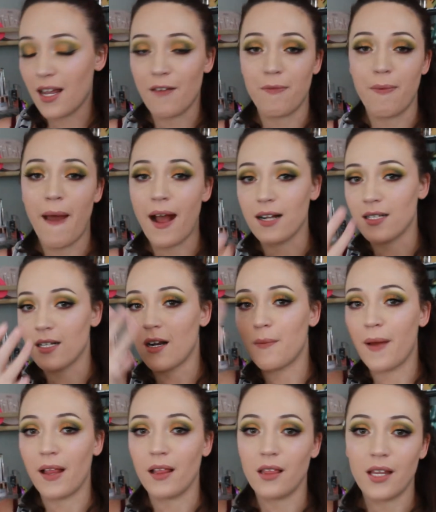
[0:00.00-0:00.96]
I've packed it
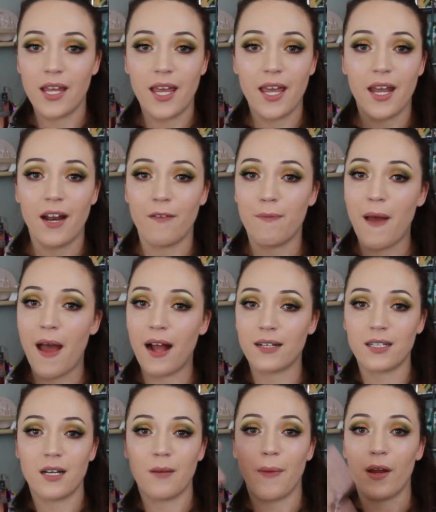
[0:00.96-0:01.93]
on my lid. I've
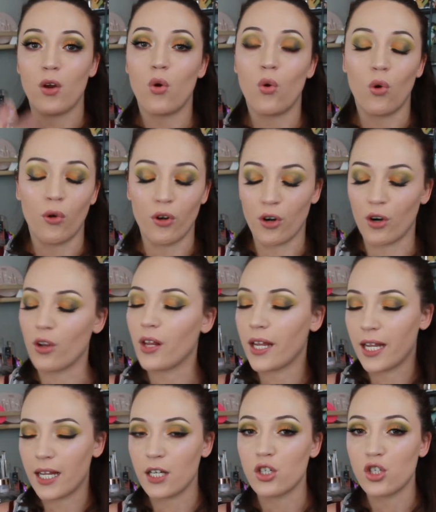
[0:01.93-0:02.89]
packed it in my corner.
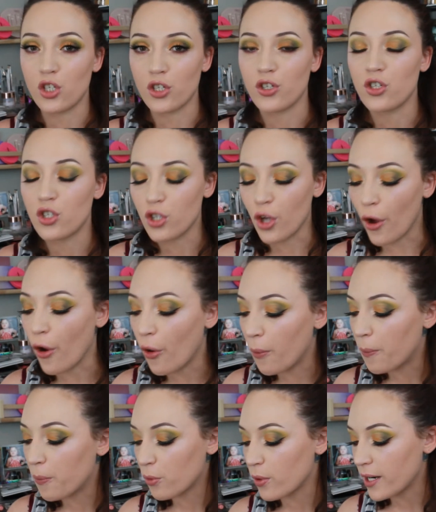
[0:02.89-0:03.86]
Like it is just
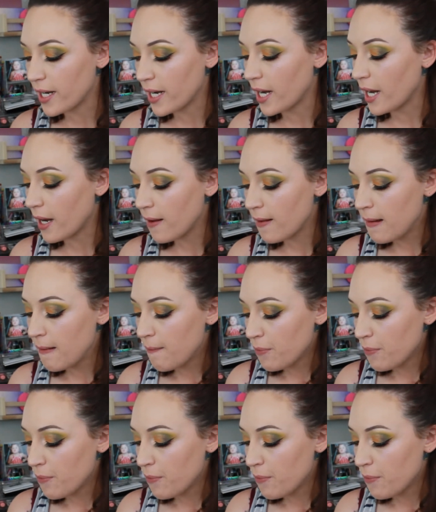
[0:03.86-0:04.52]
so pretty.